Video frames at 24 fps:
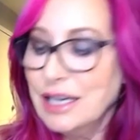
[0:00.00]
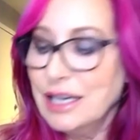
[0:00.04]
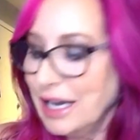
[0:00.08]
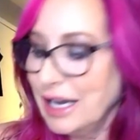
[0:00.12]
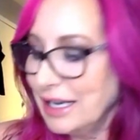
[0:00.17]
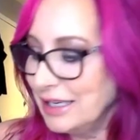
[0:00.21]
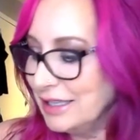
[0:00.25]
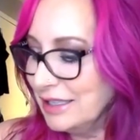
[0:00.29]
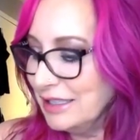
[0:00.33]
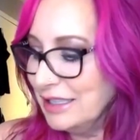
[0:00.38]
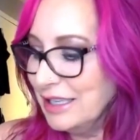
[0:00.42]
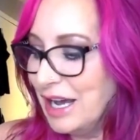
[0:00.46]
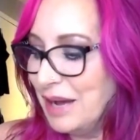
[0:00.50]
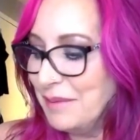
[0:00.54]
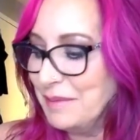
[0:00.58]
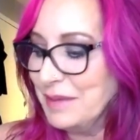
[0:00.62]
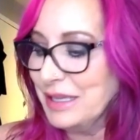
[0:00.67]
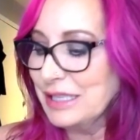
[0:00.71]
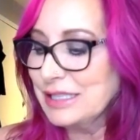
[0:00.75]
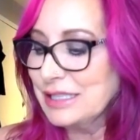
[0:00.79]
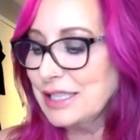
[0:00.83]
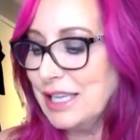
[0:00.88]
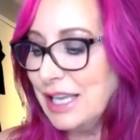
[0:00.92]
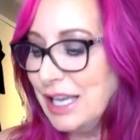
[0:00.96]
I did not
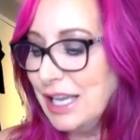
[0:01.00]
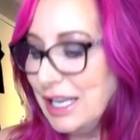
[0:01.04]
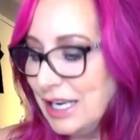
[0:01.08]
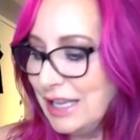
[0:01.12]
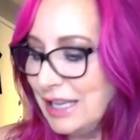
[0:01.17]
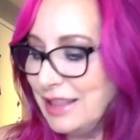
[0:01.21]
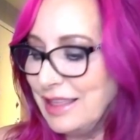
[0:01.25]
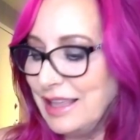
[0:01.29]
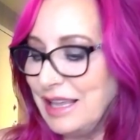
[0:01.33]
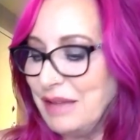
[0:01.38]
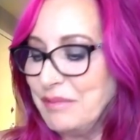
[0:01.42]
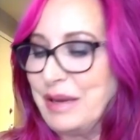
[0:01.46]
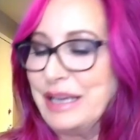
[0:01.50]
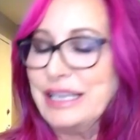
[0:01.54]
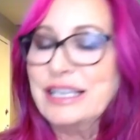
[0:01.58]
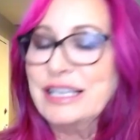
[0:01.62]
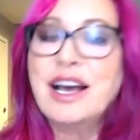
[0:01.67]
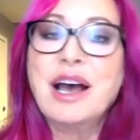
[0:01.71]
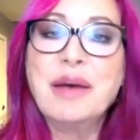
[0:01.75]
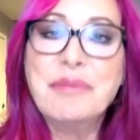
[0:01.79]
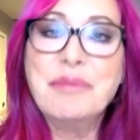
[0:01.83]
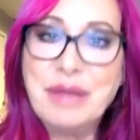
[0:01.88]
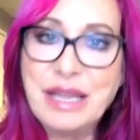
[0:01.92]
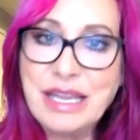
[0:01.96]
miss anything by
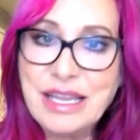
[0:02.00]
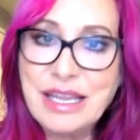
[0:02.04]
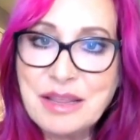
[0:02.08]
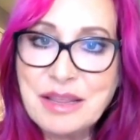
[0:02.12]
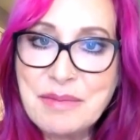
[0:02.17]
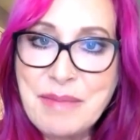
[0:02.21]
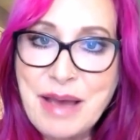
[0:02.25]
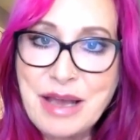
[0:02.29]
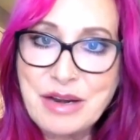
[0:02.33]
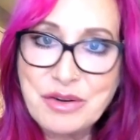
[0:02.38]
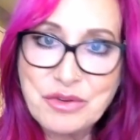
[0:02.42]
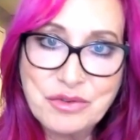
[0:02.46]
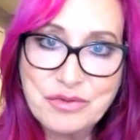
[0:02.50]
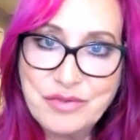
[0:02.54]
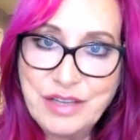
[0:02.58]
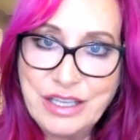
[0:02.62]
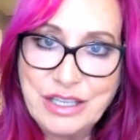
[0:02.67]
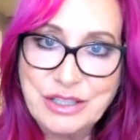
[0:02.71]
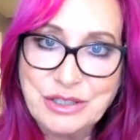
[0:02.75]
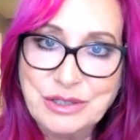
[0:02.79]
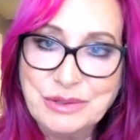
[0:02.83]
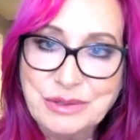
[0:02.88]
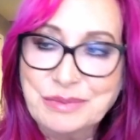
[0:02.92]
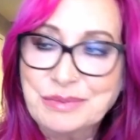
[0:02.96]
not being in the medical
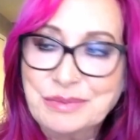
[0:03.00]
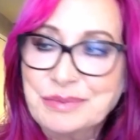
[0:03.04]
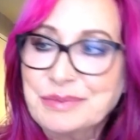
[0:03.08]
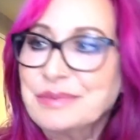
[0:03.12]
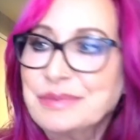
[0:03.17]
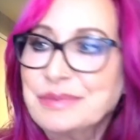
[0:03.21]
field.